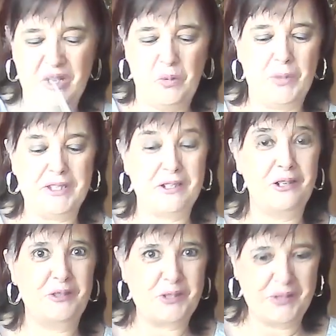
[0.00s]
we're still
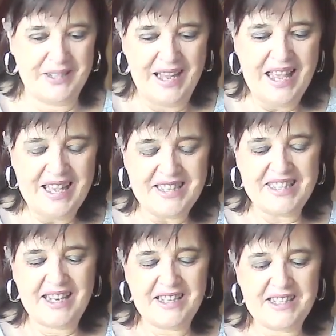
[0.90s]
onto it.
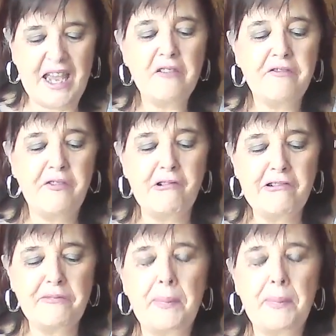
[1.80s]
Saturday, Four of